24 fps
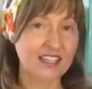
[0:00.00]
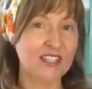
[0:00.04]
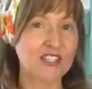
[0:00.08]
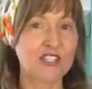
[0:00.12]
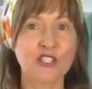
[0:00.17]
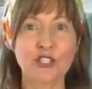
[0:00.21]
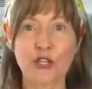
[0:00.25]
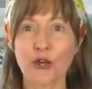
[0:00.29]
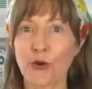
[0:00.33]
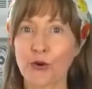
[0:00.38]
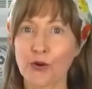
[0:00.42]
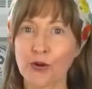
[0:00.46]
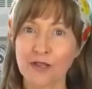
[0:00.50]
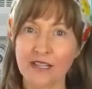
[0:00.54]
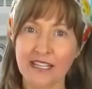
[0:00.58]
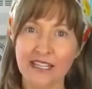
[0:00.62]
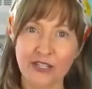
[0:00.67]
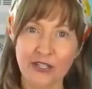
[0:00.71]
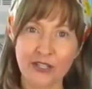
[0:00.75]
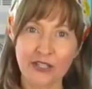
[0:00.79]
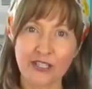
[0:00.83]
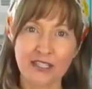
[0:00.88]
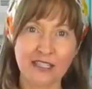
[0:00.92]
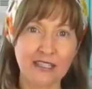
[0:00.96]
Totally
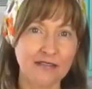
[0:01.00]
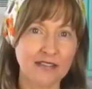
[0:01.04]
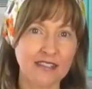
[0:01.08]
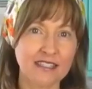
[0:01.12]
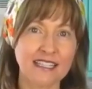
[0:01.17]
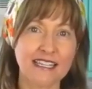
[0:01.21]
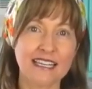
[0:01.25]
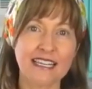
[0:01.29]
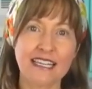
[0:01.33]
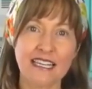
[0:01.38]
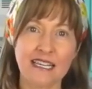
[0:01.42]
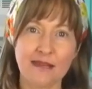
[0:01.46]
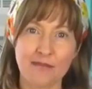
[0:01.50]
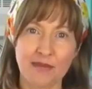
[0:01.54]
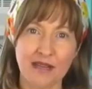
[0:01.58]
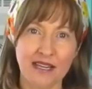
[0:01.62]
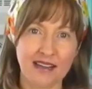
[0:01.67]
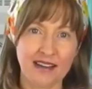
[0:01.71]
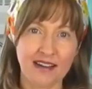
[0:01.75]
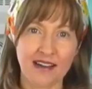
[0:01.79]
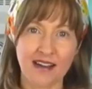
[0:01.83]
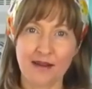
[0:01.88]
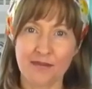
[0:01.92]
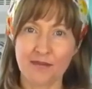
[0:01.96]
good if it's a heaping
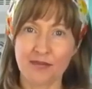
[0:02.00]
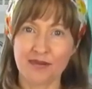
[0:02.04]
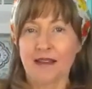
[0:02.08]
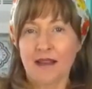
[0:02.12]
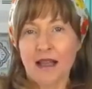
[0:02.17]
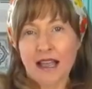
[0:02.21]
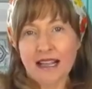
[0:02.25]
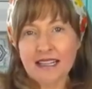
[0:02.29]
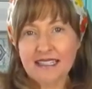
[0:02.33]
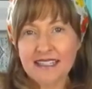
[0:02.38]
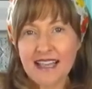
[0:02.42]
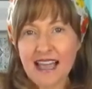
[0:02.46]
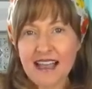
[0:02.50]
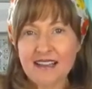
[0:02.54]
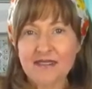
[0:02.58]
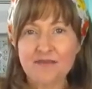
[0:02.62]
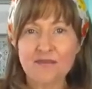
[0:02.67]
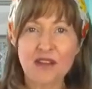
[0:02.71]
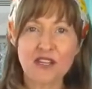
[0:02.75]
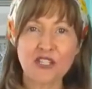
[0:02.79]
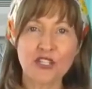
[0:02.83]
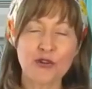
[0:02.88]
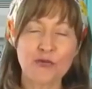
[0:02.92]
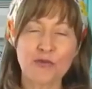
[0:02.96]
cup. Exact
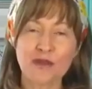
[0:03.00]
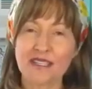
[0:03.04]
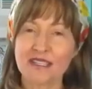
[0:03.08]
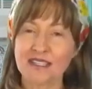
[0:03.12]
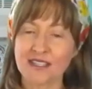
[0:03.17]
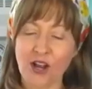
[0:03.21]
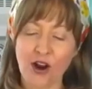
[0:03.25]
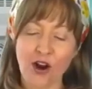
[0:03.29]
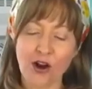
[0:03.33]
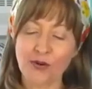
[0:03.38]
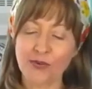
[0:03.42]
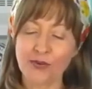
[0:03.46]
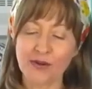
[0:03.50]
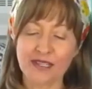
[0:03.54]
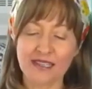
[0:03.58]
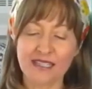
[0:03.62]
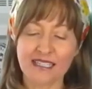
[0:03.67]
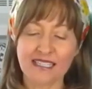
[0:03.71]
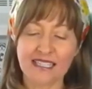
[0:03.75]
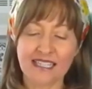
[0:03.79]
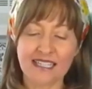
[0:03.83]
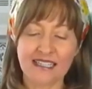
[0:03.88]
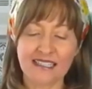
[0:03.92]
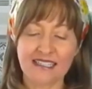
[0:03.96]
measurements aren't really
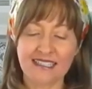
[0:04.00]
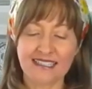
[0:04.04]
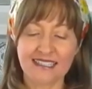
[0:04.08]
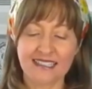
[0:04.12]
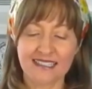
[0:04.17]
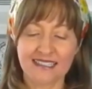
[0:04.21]
needed.